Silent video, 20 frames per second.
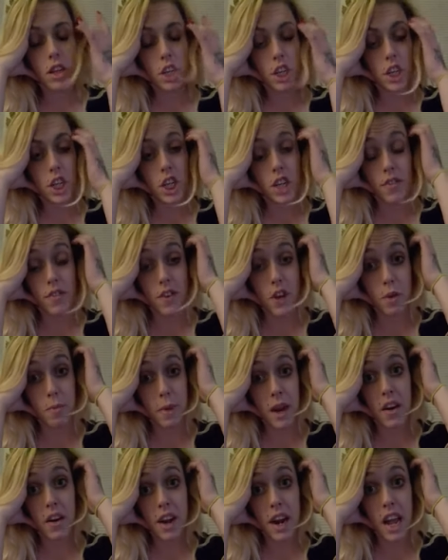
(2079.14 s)
Shift your
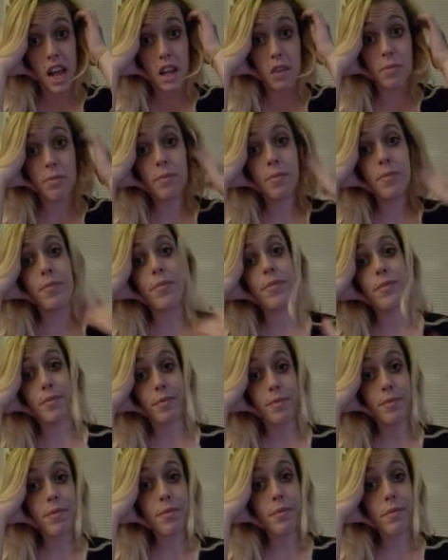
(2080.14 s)
paradigm.
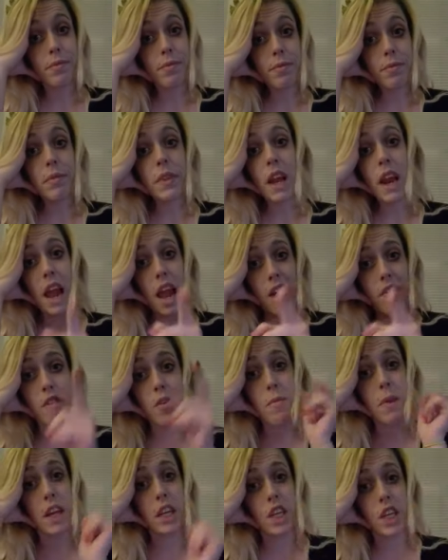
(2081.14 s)

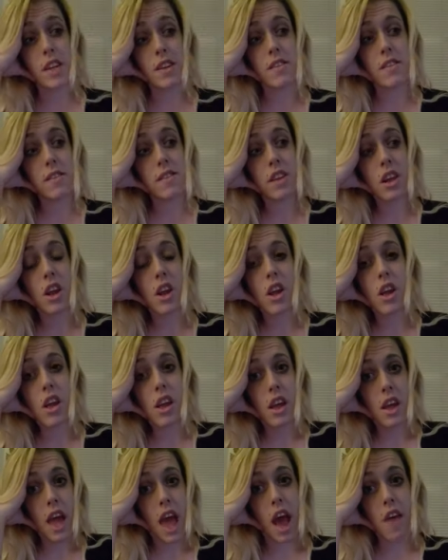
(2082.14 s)
Affirmations.
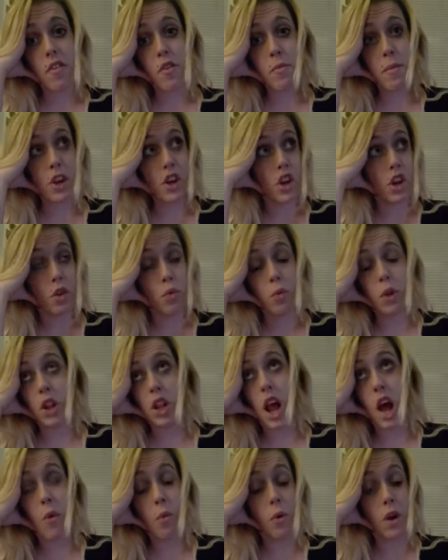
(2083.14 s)
Affirmations will
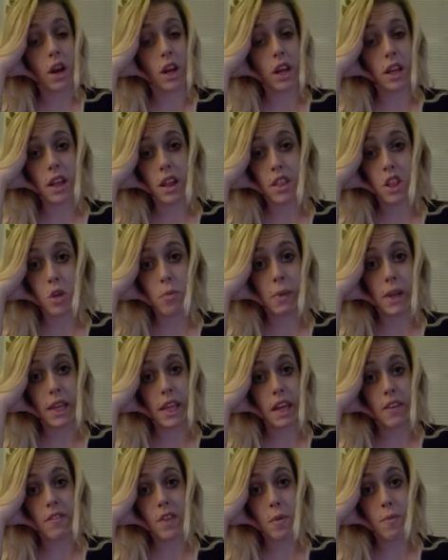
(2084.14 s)
not work unless you
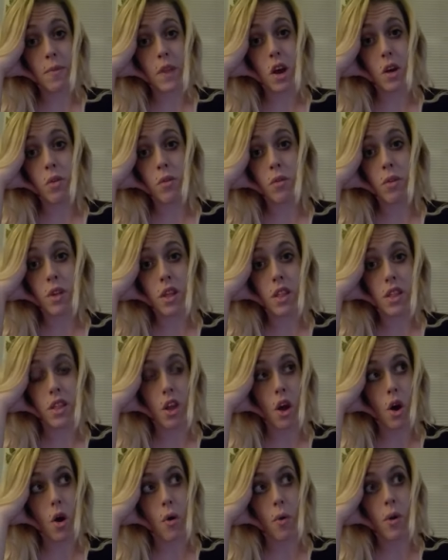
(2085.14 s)
believe them, though.
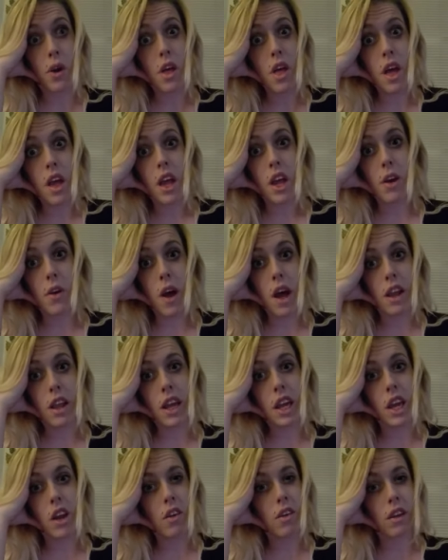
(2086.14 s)
So, you know how,
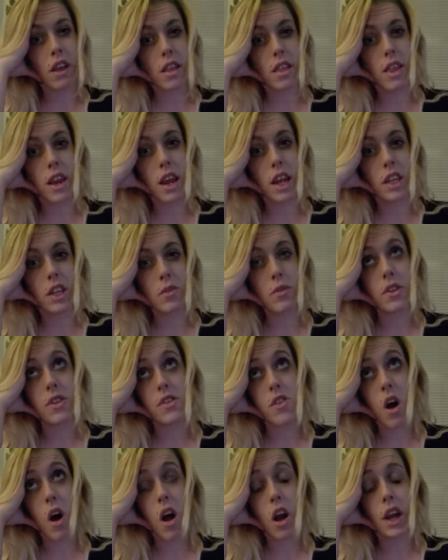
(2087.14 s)
like, you're listening to a
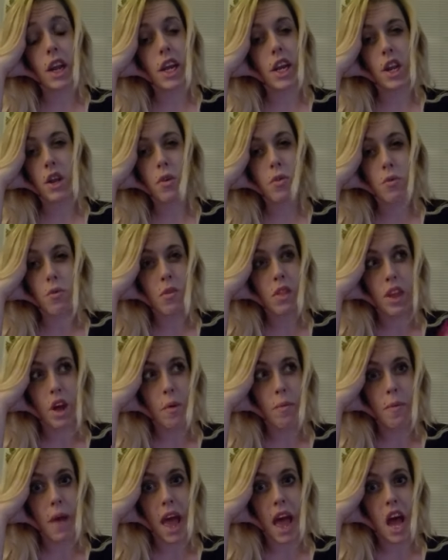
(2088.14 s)
song and you
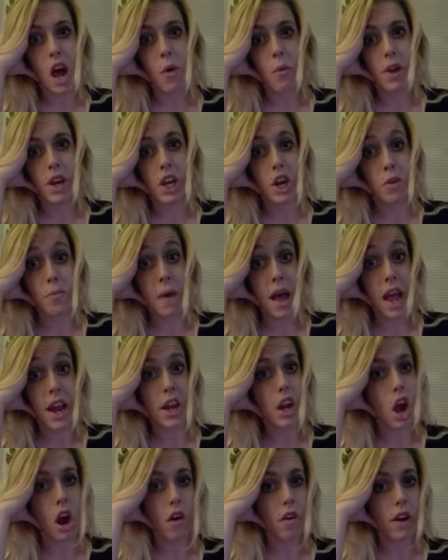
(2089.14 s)
somehow in your
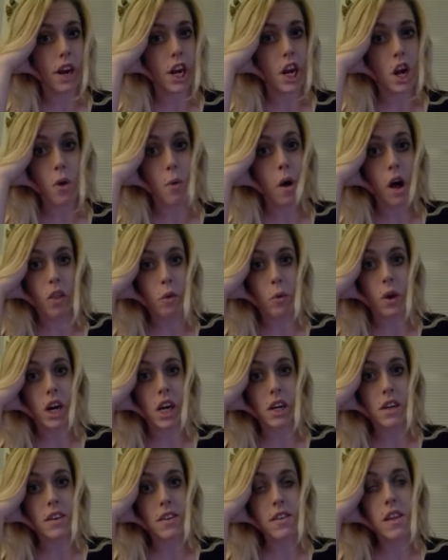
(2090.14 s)
mind already know all the
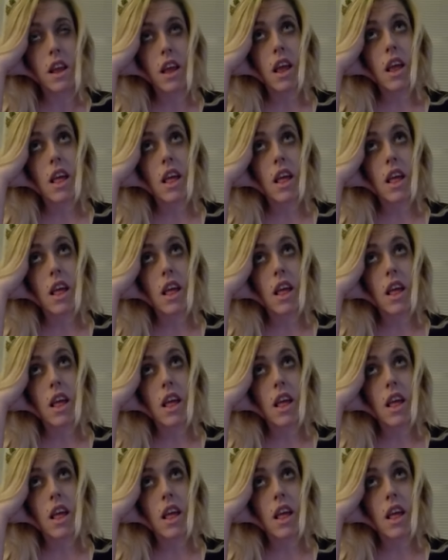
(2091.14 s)
words?